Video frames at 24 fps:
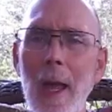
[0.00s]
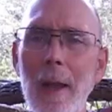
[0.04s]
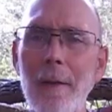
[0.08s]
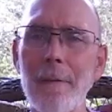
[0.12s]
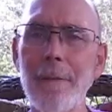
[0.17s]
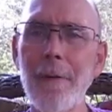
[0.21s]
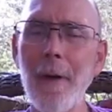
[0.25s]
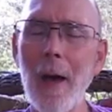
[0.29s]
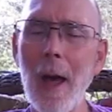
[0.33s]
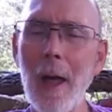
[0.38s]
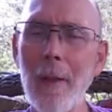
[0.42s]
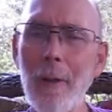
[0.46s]

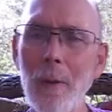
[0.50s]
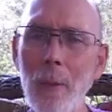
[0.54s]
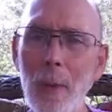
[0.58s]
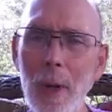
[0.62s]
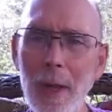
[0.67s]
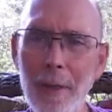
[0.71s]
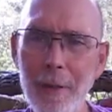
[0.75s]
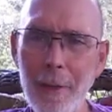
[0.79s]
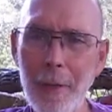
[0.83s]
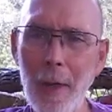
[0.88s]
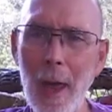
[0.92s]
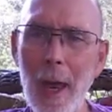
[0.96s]
And Father,
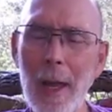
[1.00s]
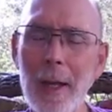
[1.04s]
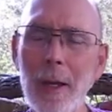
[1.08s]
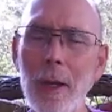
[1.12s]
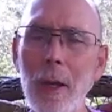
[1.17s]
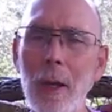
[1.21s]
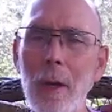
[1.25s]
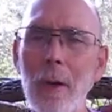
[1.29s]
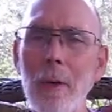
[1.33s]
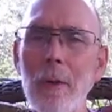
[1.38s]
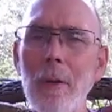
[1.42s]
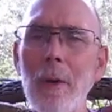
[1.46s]
we
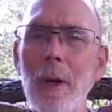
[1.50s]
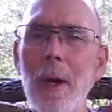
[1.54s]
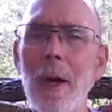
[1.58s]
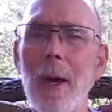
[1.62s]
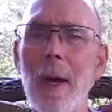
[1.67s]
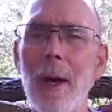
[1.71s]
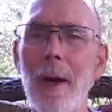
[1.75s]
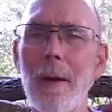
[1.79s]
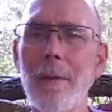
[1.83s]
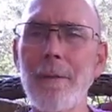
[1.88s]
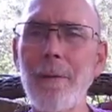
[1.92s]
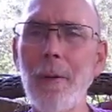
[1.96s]
thank you
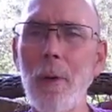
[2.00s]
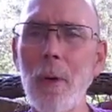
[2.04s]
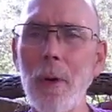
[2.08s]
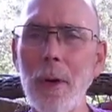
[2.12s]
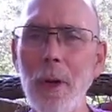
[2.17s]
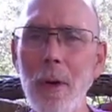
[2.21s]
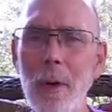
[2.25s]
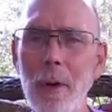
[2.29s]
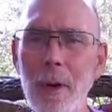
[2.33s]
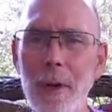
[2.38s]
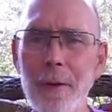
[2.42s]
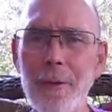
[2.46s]
for
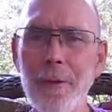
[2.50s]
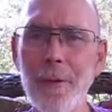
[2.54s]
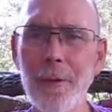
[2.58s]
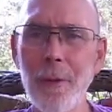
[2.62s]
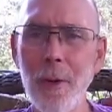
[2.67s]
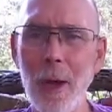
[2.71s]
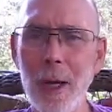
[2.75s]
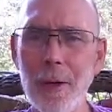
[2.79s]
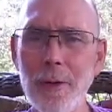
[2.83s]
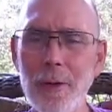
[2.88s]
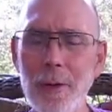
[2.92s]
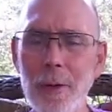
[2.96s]
your
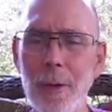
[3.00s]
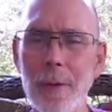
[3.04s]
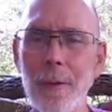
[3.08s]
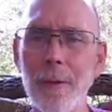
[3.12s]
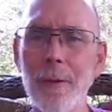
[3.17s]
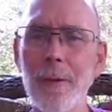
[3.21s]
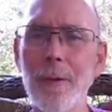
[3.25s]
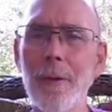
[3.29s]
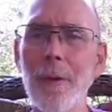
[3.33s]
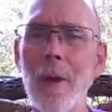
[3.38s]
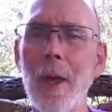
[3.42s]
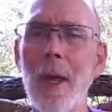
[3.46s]

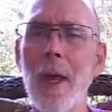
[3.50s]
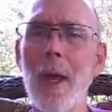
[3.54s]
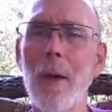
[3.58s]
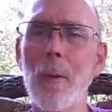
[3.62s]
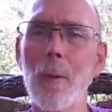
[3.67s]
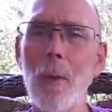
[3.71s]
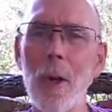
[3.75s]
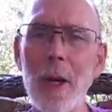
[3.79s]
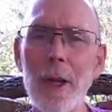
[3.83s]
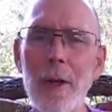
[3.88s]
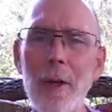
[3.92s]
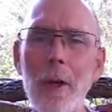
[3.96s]
instructions.
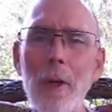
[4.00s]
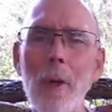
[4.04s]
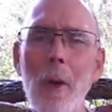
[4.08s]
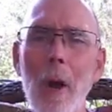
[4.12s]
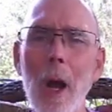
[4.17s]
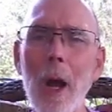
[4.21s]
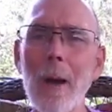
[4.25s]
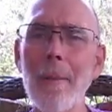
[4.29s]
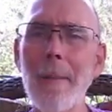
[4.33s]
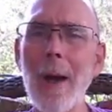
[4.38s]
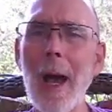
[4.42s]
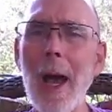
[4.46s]
Renew
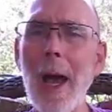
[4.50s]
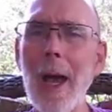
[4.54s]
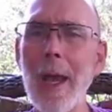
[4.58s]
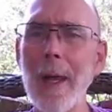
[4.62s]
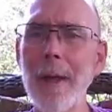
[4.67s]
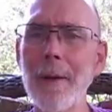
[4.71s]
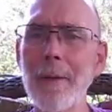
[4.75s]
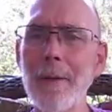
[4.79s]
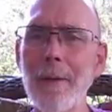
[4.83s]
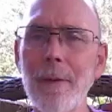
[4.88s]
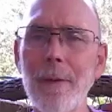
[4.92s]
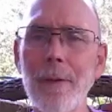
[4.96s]
our
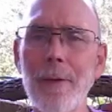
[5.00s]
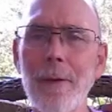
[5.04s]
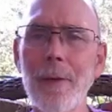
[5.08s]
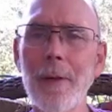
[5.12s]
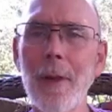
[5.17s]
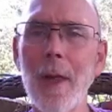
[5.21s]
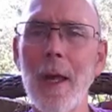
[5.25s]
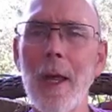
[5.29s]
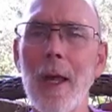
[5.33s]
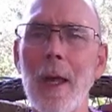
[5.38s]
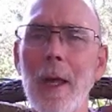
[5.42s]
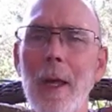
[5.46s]

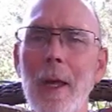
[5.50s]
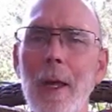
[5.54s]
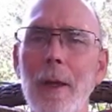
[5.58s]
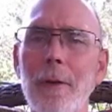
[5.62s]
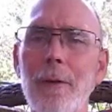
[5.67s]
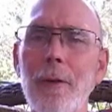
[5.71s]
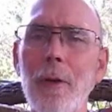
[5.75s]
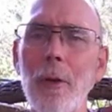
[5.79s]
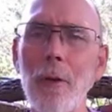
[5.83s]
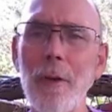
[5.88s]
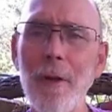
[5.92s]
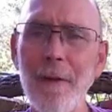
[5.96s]
minds
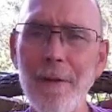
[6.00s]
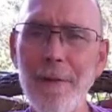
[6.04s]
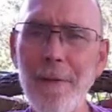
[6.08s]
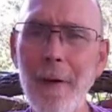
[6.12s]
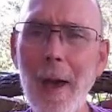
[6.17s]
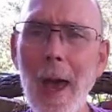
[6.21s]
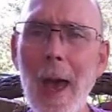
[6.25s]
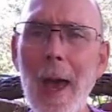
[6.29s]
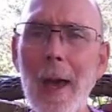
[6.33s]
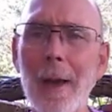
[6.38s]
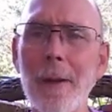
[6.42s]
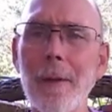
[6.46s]
to the
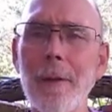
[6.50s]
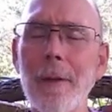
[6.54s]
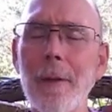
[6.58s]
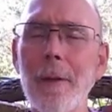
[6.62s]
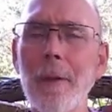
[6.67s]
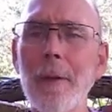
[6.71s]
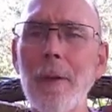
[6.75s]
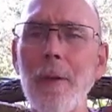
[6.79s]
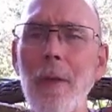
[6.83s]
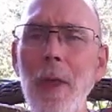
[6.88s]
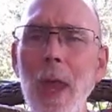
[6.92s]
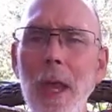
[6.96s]
fact
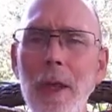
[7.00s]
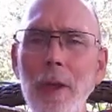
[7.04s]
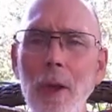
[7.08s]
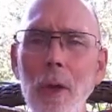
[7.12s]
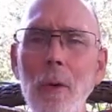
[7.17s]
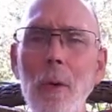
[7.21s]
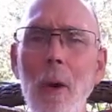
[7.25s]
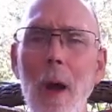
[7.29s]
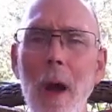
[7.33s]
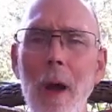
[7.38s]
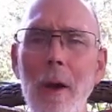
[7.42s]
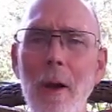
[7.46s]
that
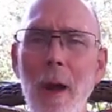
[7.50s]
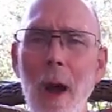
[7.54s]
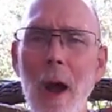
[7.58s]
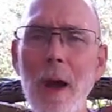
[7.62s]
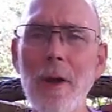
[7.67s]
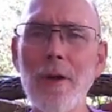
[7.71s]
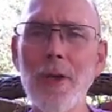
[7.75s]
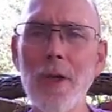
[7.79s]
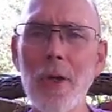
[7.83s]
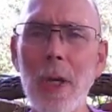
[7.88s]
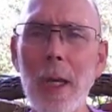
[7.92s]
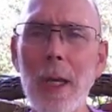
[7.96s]
you are
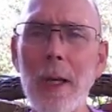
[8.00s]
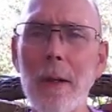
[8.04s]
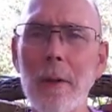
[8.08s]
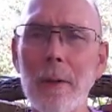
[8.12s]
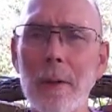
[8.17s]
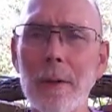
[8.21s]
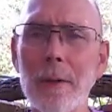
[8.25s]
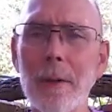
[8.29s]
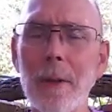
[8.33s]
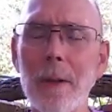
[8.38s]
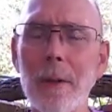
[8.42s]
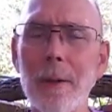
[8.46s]
our
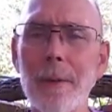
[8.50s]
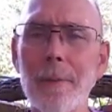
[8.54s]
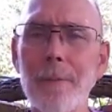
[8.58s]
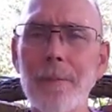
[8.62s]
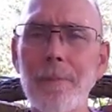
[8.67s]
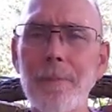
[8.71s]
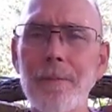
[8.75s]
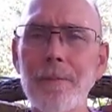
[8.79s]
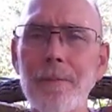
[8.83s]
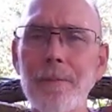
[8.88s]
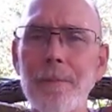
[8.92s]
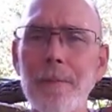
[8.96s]
shield.
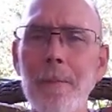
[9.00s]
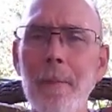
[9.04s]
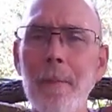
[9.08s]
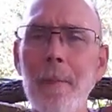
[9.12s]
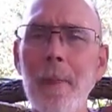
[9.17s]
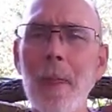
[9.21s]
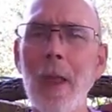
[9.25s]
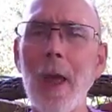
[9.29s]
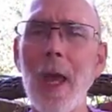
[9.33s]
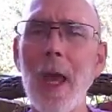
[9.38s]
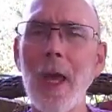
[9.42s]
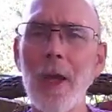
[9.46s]

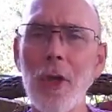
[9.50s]
Hallelujah.